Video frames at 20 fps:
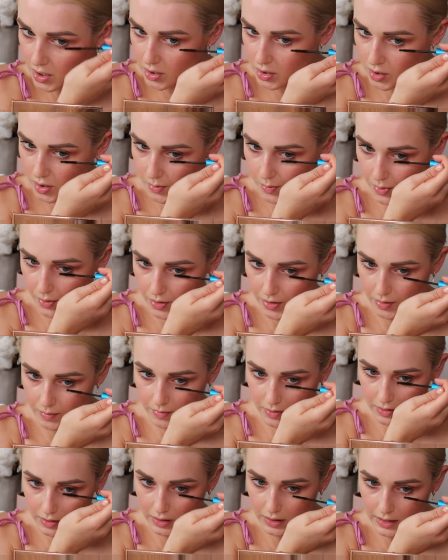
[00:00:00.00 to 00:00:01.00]
your
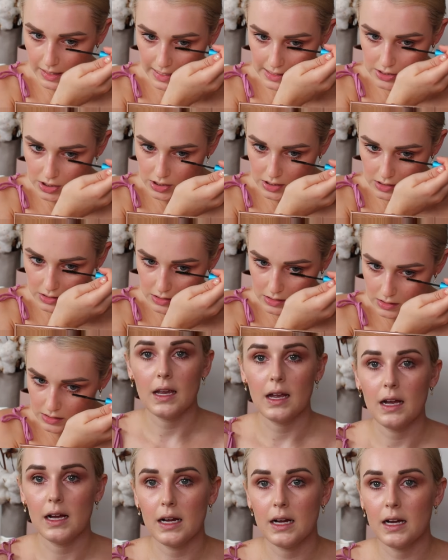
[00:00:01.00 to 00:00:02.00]
bottom
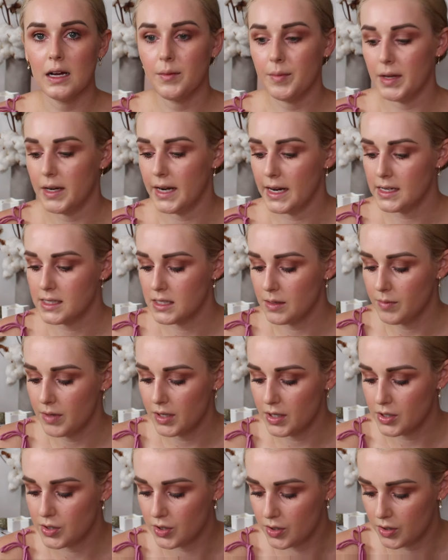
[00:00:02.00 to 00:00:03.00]
lashes. Next I'm
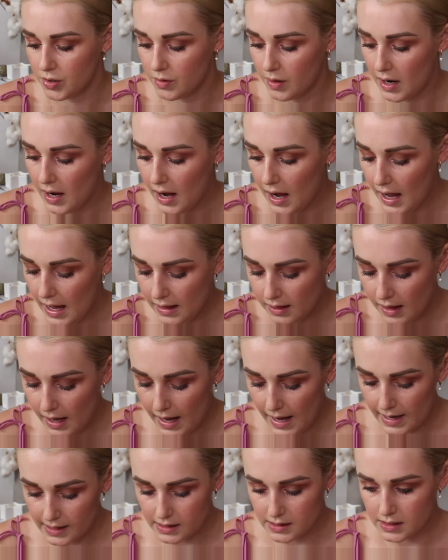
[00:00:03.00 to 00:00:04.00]
gonna do
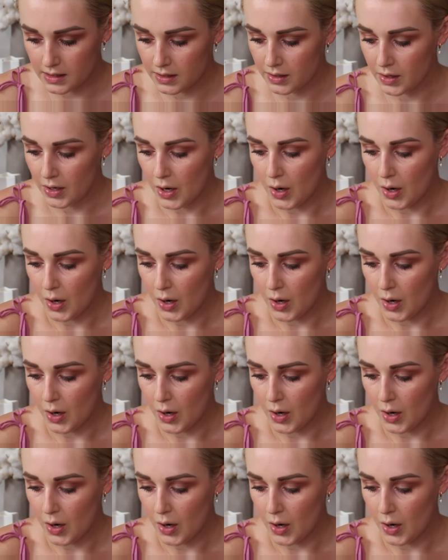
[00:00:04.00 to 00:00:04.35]
highlight,